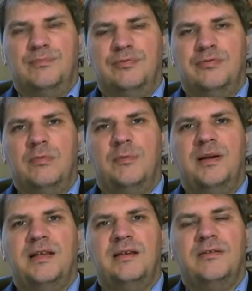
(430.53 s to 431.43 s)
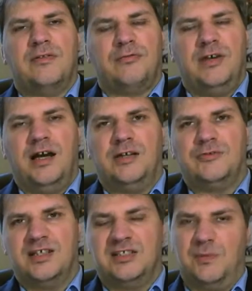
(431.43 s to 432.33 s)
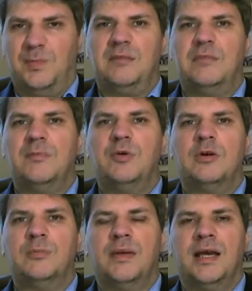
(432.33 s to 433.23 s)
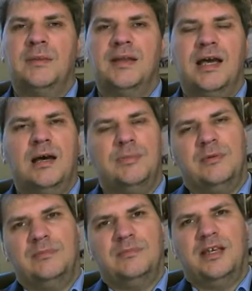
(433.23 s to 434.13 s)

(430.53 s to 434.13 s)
probably 300 is the minimum you want to be aiming at, but